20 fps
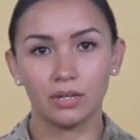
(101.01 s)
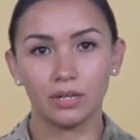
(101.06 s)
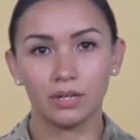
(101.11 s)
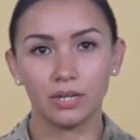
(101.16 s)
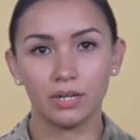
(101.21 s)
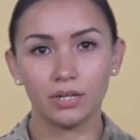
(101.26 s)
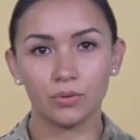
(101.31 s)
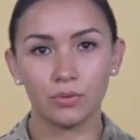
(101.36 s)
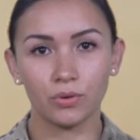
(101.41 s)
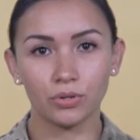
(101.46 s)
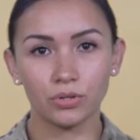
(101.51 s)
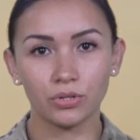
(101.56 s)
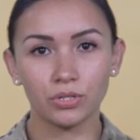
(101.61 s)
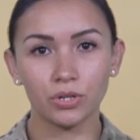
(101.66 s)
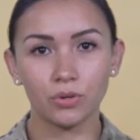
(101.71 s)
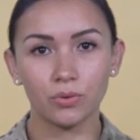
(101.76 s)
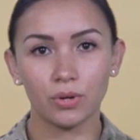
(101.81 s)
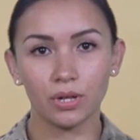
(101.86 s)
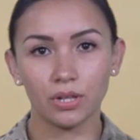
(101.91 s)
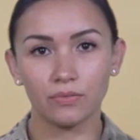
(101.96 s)
In order to
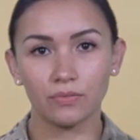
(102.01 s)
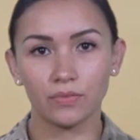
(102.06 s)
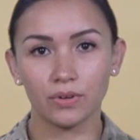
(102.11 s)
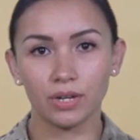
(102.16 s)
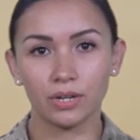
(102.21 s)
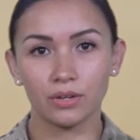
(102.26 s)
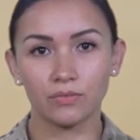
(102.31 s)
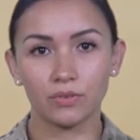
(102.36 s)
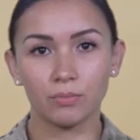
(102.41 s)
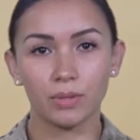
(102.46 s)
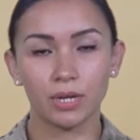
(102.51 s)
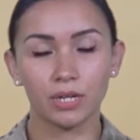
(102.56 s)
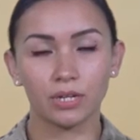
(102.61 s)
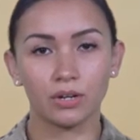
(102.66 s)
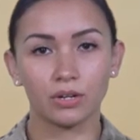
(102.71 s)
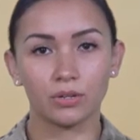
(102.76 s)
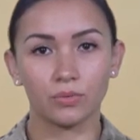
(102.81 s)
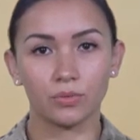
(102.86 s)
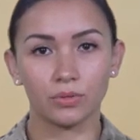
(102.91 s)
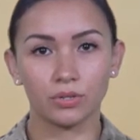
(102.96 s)
qualify for
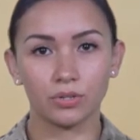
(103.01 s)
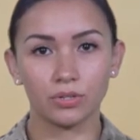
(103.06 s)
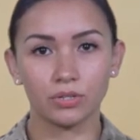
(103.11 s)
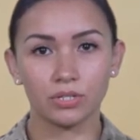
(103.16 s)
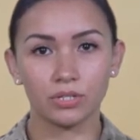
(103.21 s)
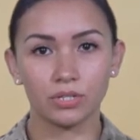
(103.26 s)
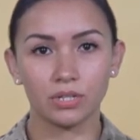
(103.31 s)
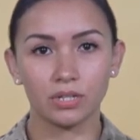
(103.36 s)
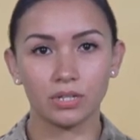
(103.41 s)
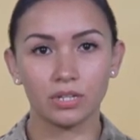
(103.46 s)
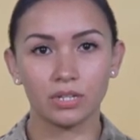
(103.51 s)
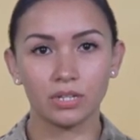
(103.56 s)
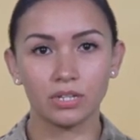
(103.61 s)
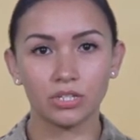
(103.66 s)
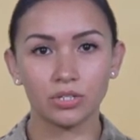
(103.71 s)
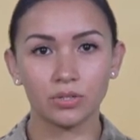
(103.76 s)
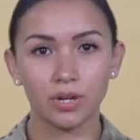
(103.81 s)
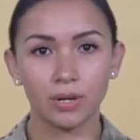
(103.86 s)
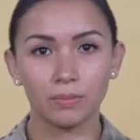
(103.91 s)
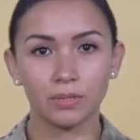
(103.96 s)
MEDCON orders, an
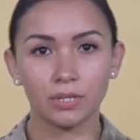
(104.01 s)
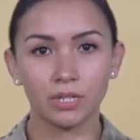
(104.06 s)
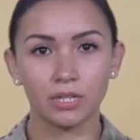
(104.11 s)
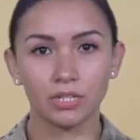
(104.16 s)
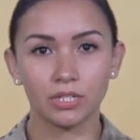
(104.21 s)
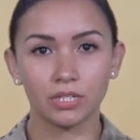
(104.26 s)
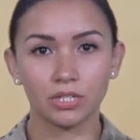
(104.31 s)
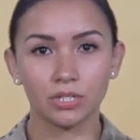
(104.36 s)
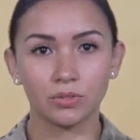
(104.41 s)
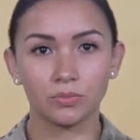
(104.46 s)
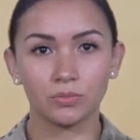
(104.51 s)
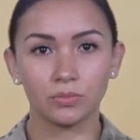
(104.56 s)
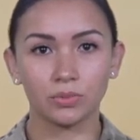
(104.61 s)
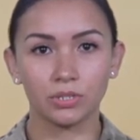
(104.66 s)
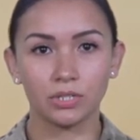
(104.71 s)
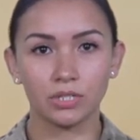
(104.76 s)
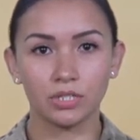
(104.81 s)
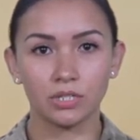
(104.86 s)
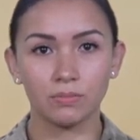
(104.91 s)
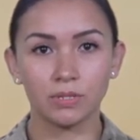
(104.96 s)
initial application will
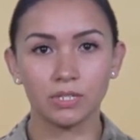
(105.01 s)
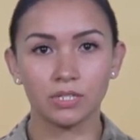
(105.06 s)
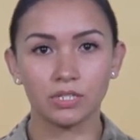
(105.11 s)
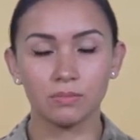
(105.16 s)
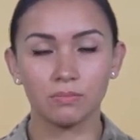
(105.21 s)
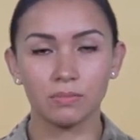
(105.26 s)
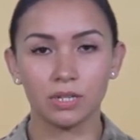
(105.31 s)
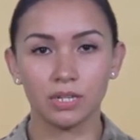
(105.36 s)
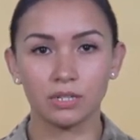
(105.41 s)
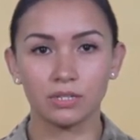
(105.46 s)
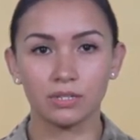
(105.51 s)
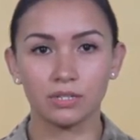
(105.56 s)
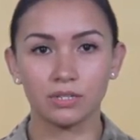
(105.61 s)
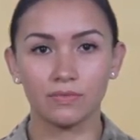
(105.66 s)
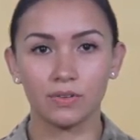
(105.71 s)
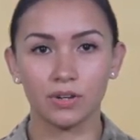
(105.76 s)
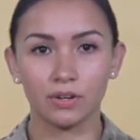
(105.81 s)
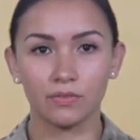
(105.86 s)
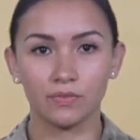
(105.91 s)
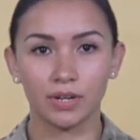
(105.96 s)
need to be submitted to
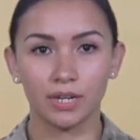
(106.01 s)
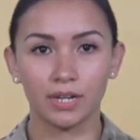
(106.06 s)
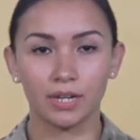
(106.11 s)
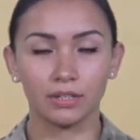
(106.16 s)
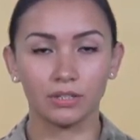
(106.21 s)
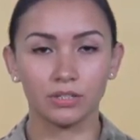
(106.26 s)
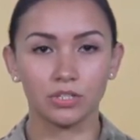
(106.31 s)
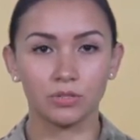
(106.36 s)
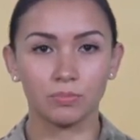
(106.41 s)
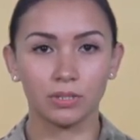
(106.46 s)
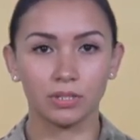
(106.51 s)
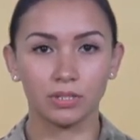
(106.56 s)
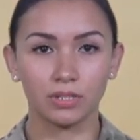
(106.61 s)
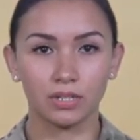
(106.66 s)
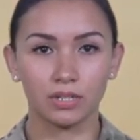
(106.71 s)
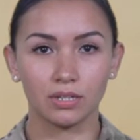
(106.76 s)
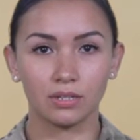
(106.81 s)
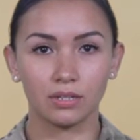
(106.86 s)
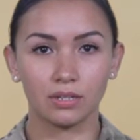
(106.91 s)
verify eligibility.